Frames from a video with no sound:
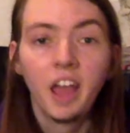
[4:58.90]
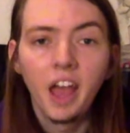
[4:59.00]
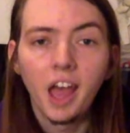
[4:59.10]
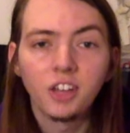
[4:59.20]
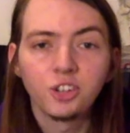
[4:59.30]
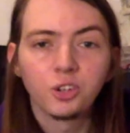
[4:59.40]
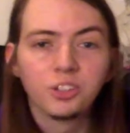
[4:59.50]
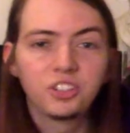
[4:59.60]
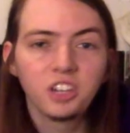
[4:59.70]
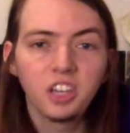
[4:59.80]
As you can
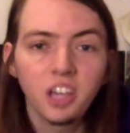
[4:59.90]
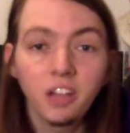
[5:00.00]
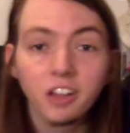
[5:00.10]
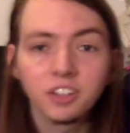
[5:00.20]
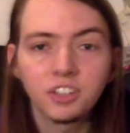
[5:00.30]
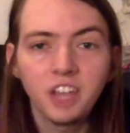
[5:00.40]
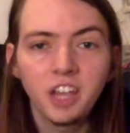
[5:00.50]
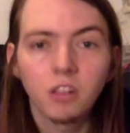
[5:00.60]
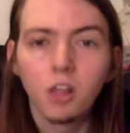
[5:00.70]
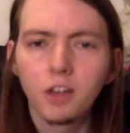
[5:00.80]
see, he likes to take
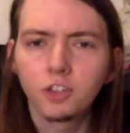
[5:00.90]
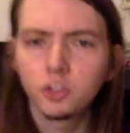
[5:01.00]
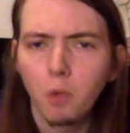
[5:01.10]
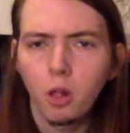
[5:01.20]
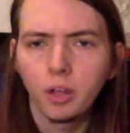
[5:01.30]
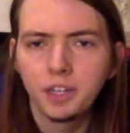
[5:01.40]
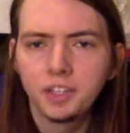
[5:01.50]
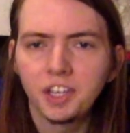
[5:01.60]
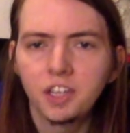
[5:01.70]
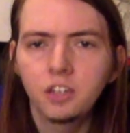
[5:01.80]
a lot of small
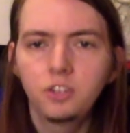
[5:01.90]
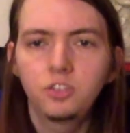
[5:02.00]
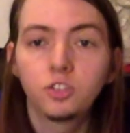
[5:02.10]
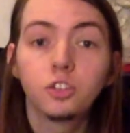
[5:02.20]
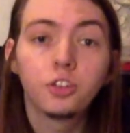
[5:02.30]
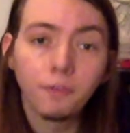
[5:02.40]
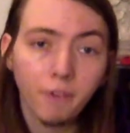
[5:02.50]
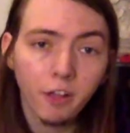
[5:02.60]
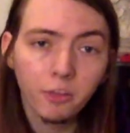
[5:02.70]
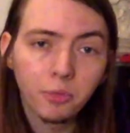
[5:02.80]
ideas,
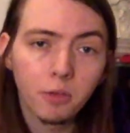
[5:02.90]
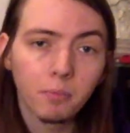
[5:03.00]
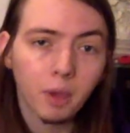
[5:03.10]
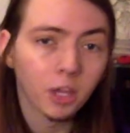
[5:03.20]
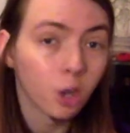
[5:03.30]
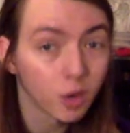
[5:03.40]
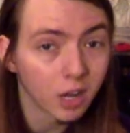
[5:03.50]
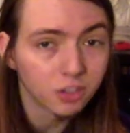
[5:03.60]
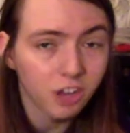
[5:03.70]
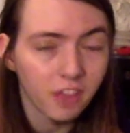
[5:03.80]
develop them by going
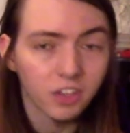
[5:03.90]
outside the